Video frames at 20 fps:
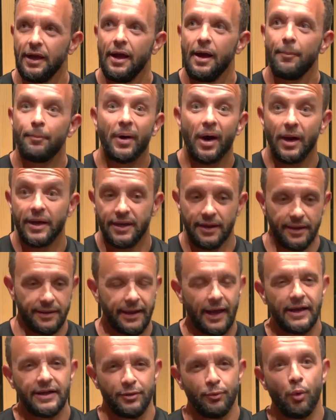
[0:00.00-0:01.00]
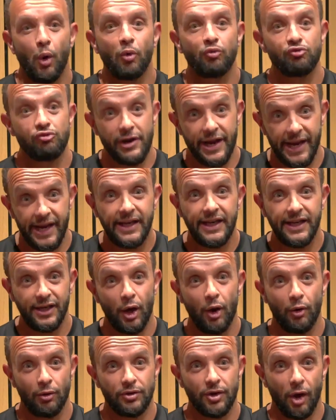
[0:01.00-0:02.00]
But I'm going to tell you what really
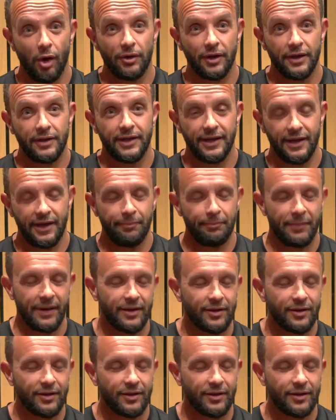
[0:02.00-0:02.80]
goes on at the Olympics.